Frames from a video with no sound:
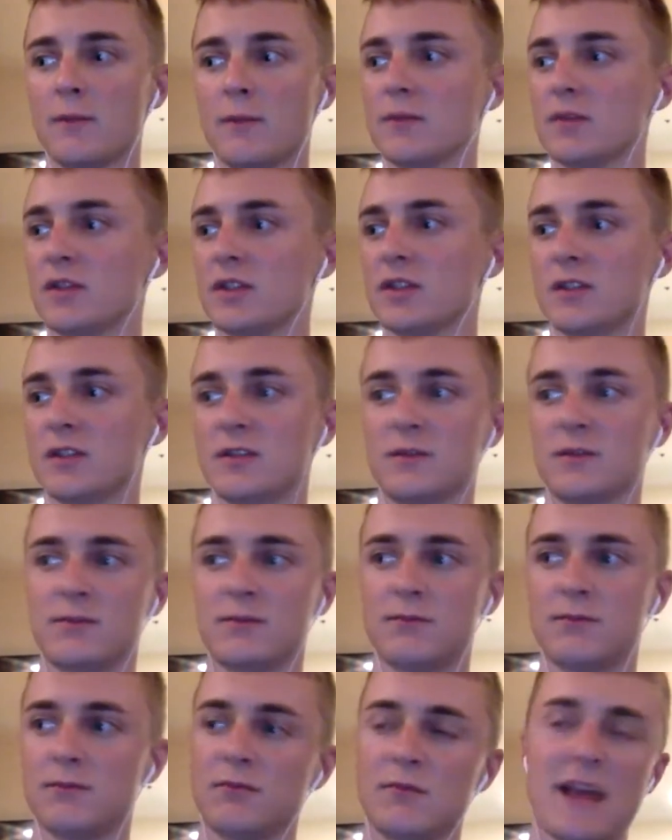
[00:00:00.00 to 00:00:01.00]
just
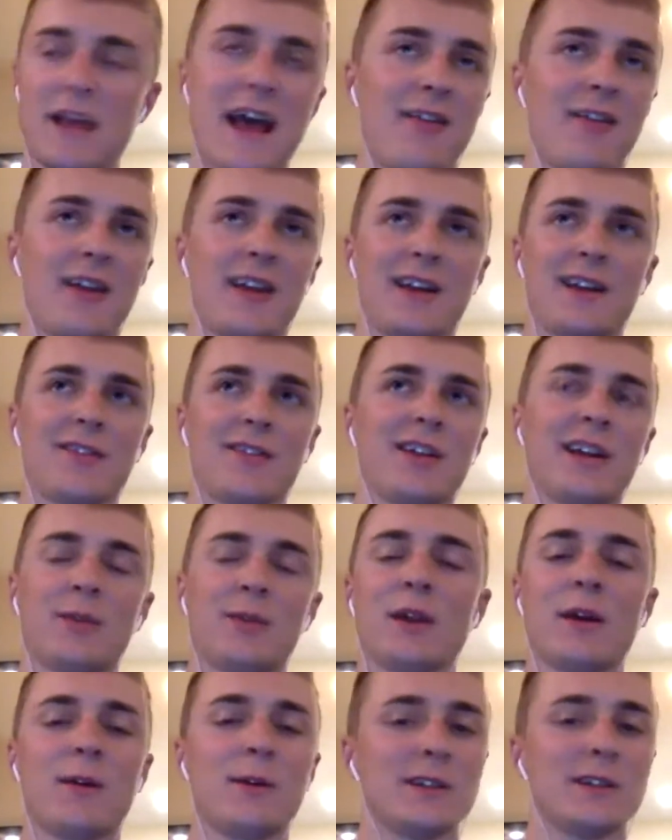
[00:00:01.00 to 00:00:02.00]
at like
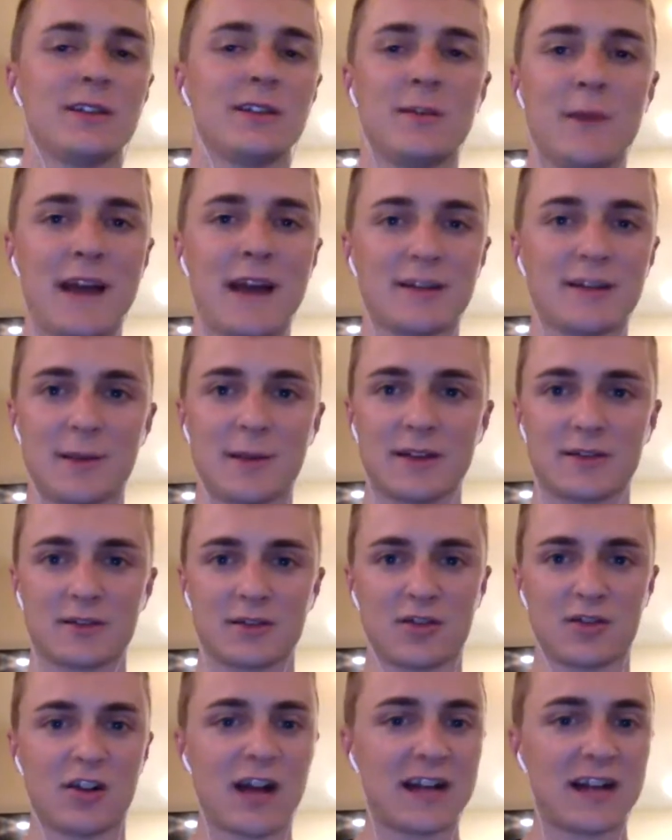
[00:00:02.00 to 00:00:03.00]
when I went to the Bassmaster
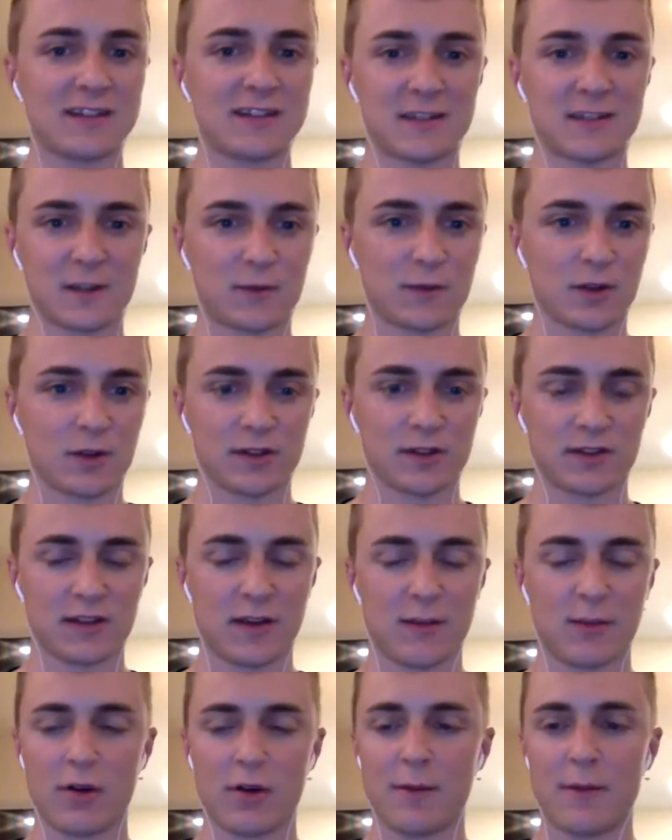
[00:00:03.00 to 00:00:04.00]
Classic, for
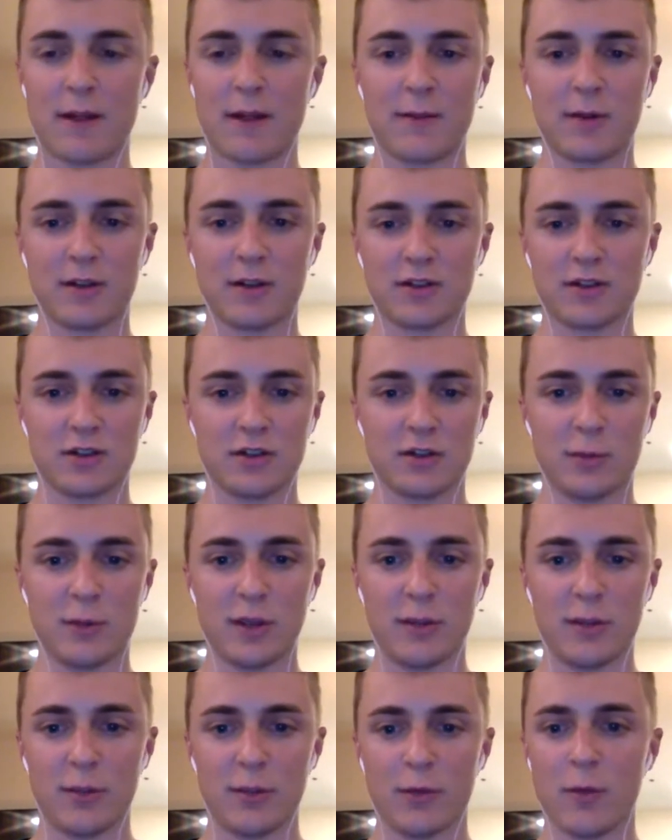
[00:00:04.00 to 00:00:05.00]
example. I met a bunch of new
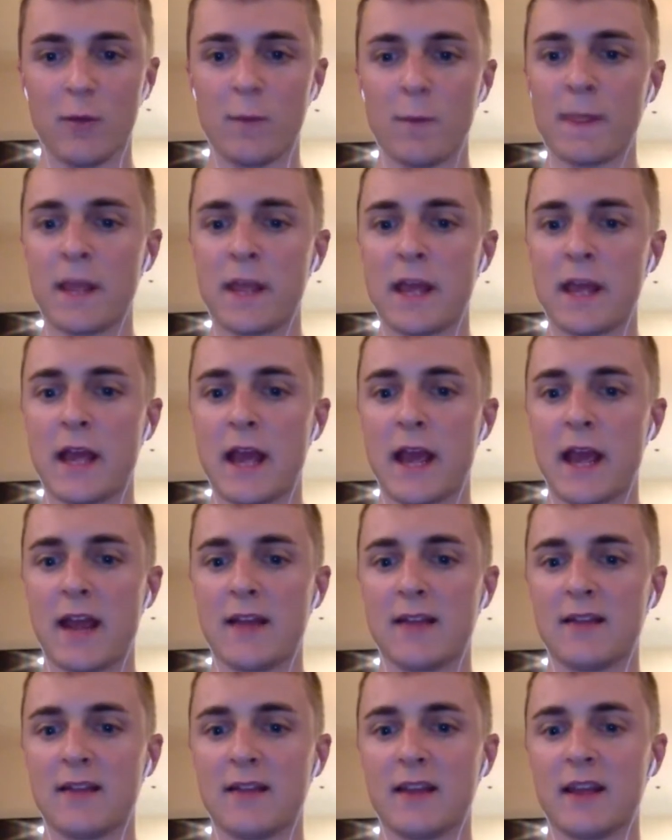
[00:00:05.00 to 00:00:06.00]
people,
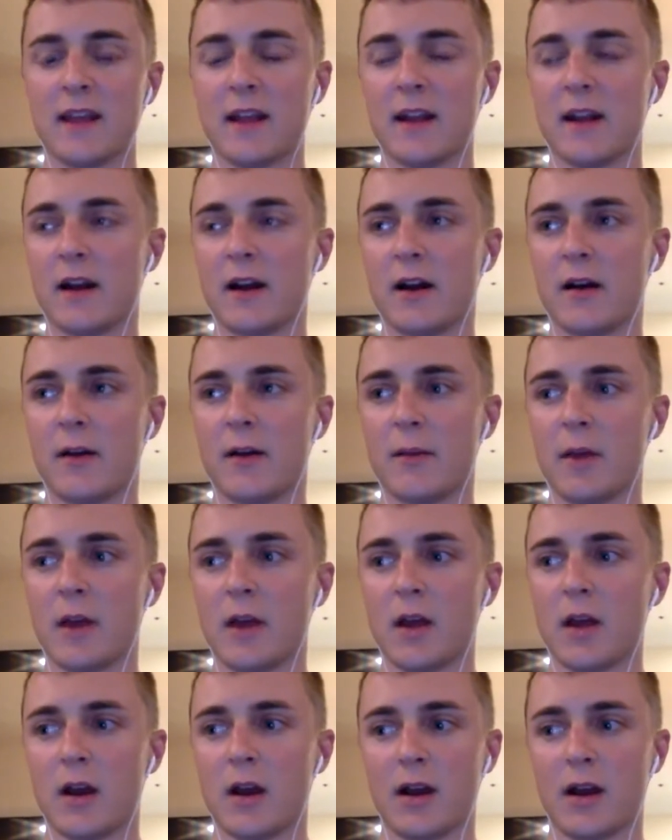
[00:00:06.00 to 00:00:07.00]
and then a
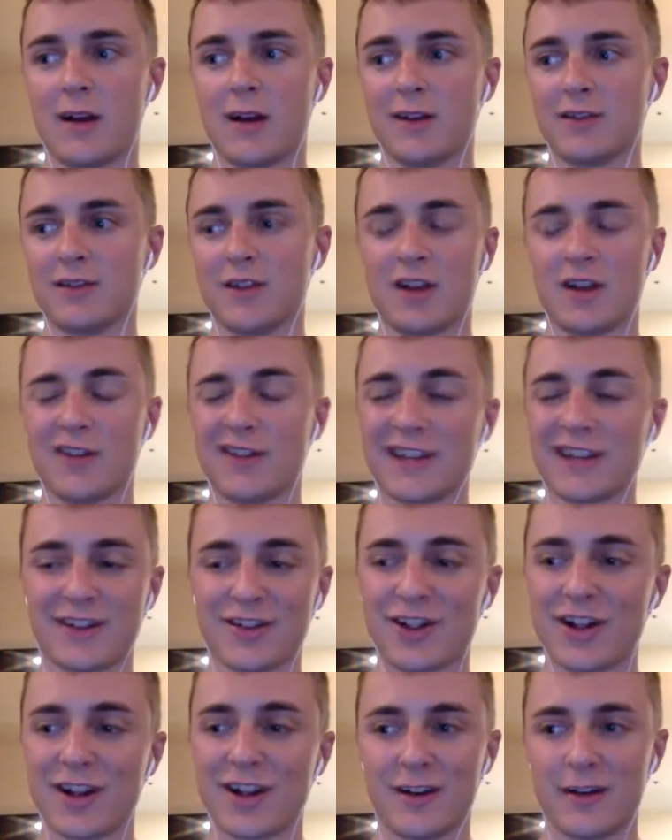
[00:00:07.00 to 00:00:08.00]

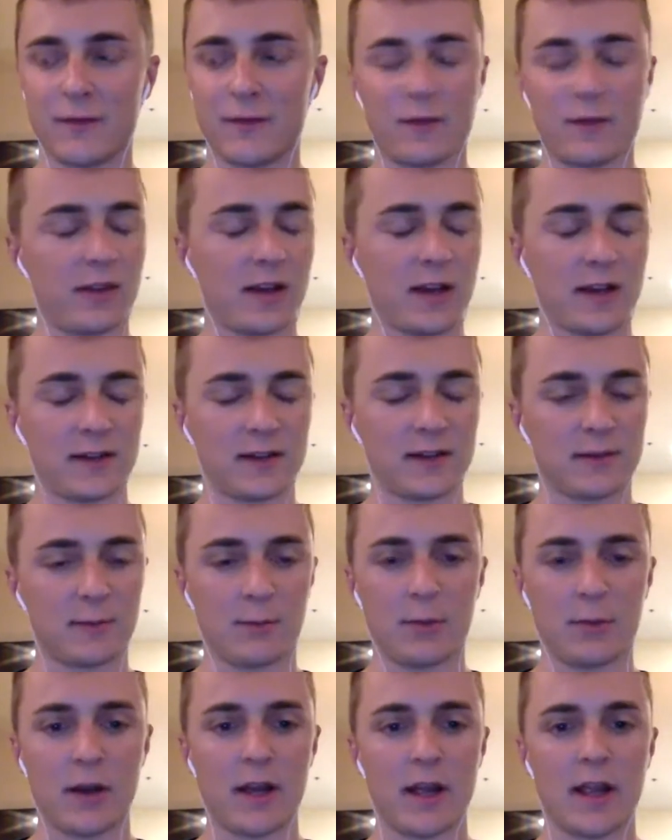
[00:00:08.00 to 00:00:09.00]
lot of different things.
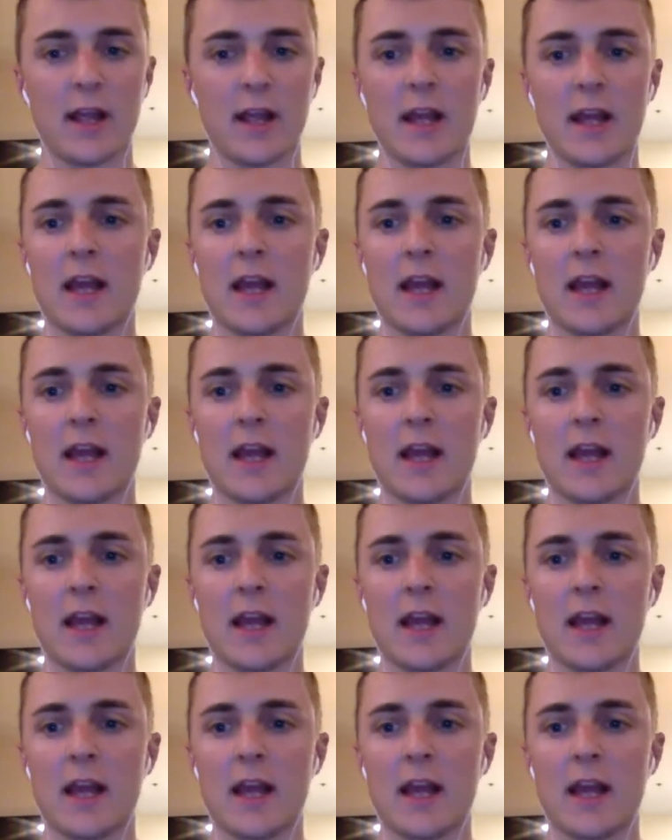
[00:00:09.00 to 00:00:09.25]
But